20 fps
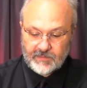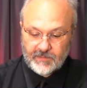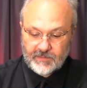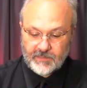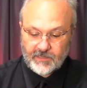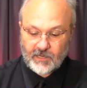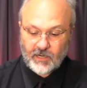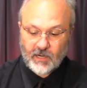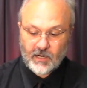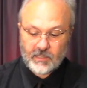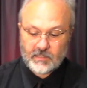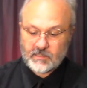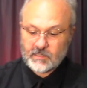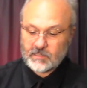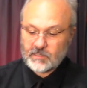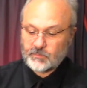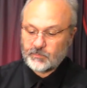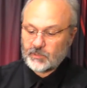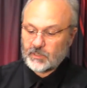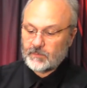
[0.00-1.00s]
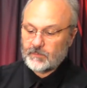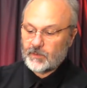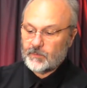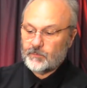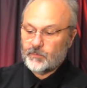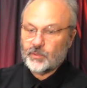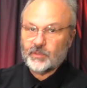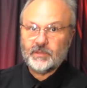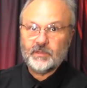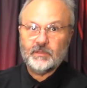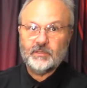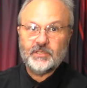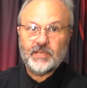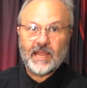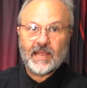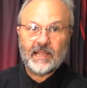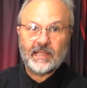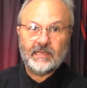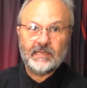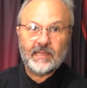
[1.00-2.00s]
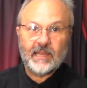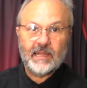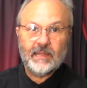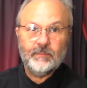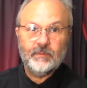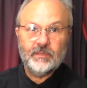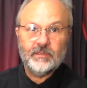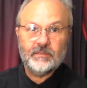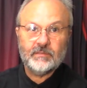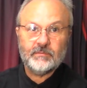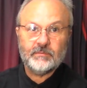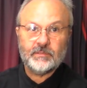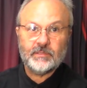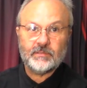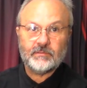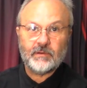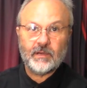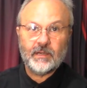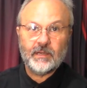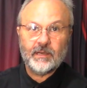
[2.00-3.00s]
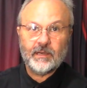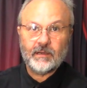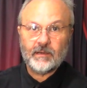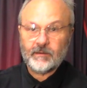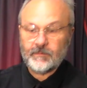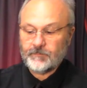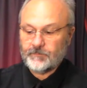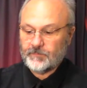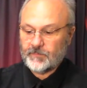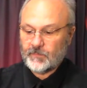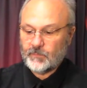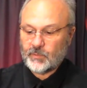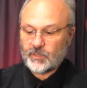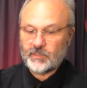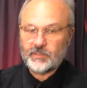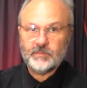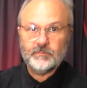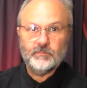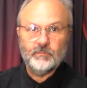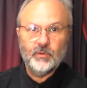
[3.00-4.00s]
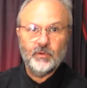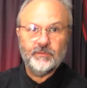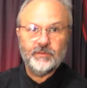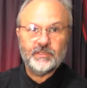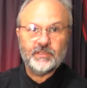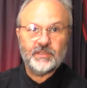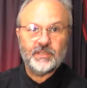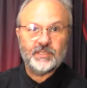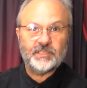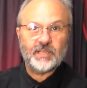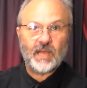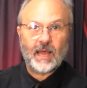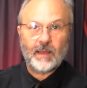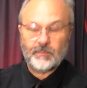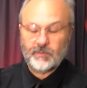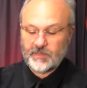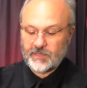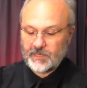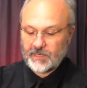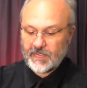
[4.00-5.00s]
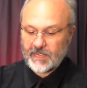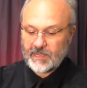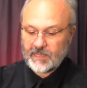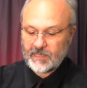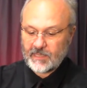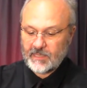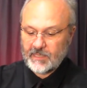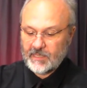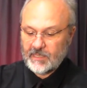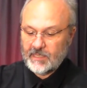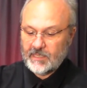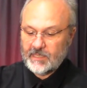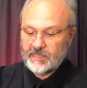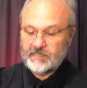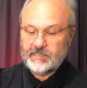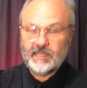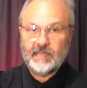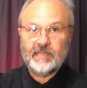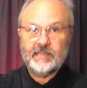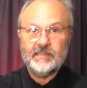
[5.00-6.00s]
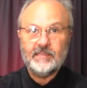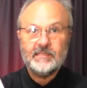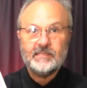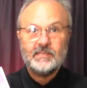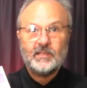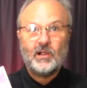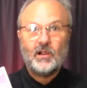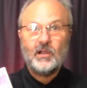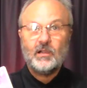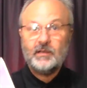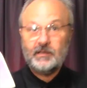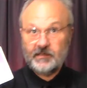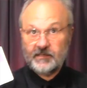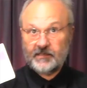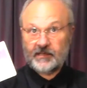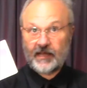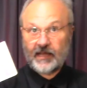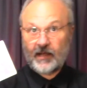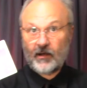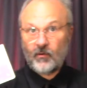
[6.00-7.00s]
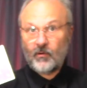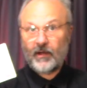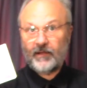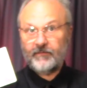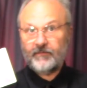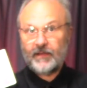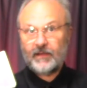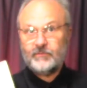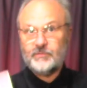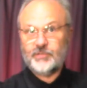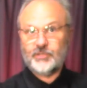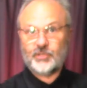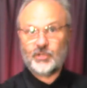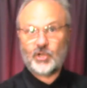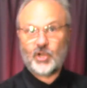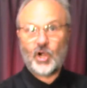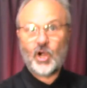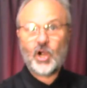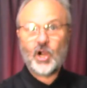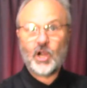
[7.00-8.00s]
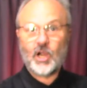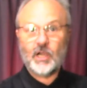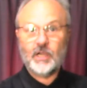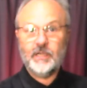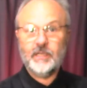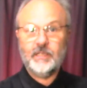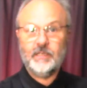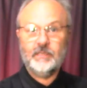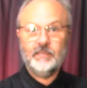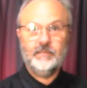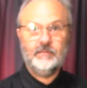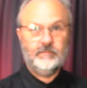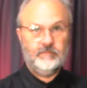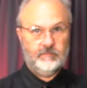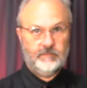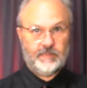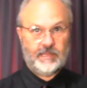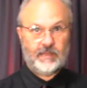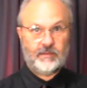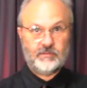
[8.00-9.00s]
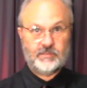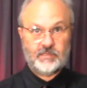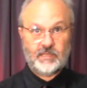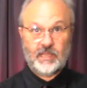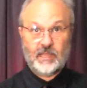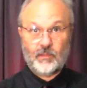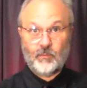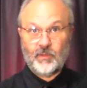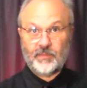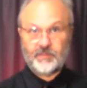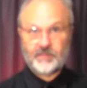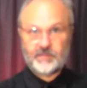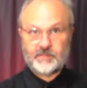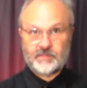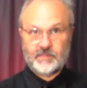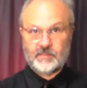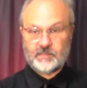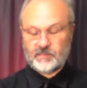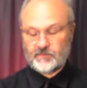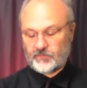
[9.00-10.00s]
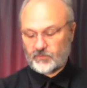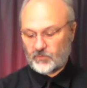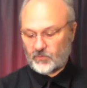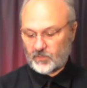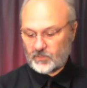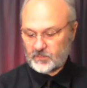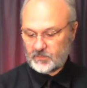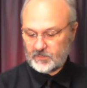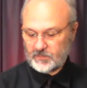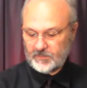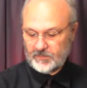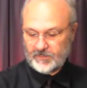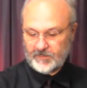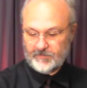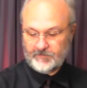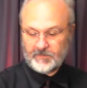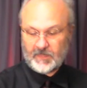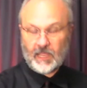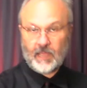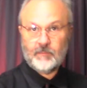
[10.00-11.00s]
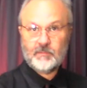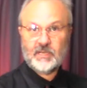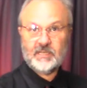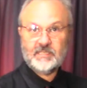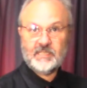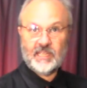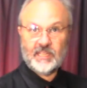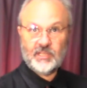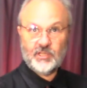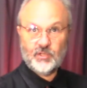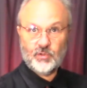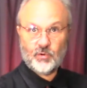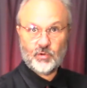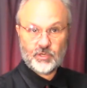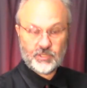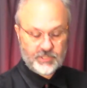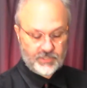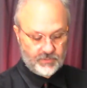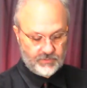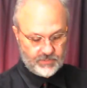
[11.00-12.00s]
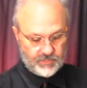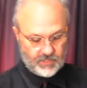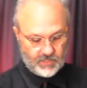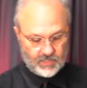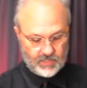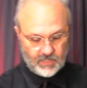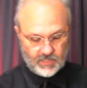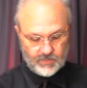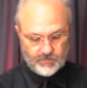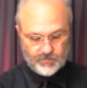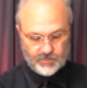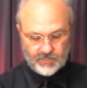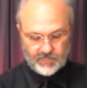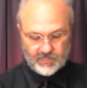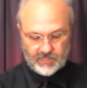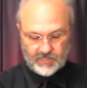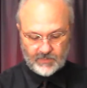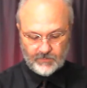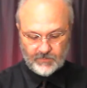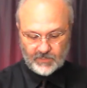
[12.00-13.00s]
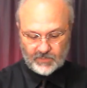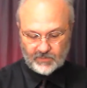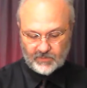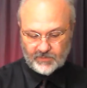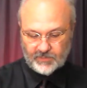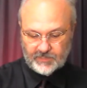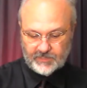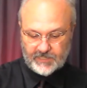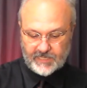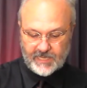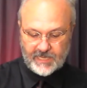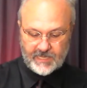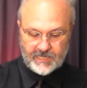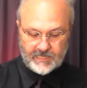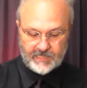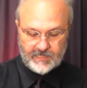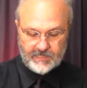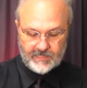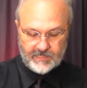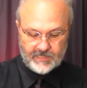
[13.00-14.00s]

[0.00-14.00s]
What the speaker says: the cards and split them and put the Jack of diamonds, which is right here, move it to the top of the deck. Take this card and say, oh, I found your card, without saying what this is, of course. I'm going to take your chosen card, put it in the middle of the deck.